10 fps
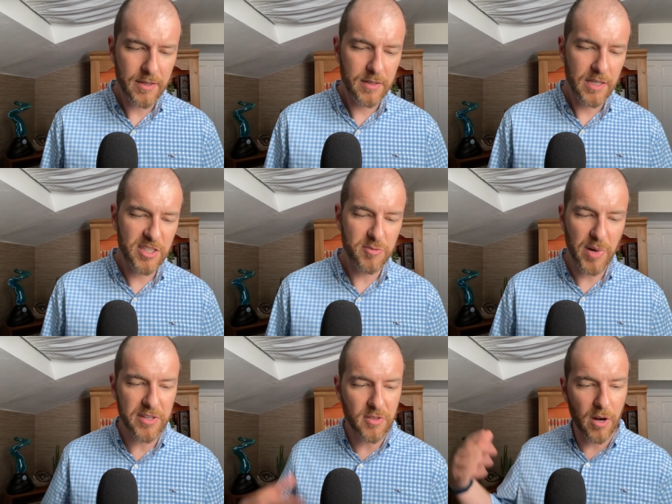He spread
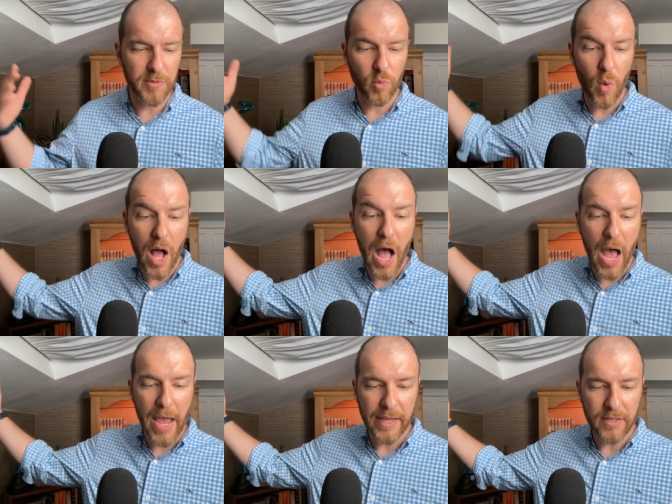his arms
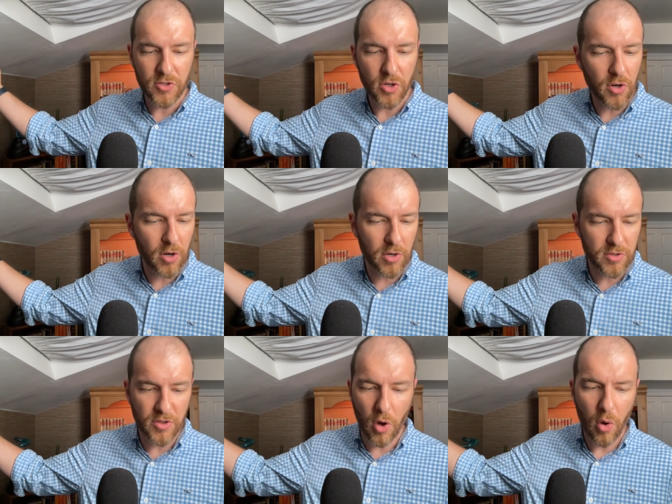wide and turned to
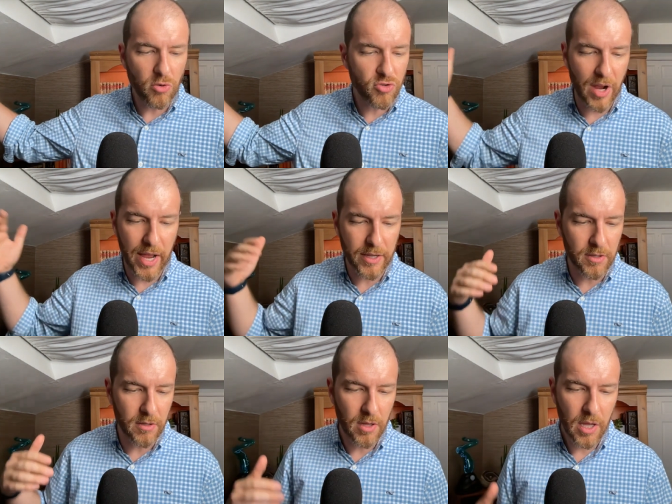the whole triangle.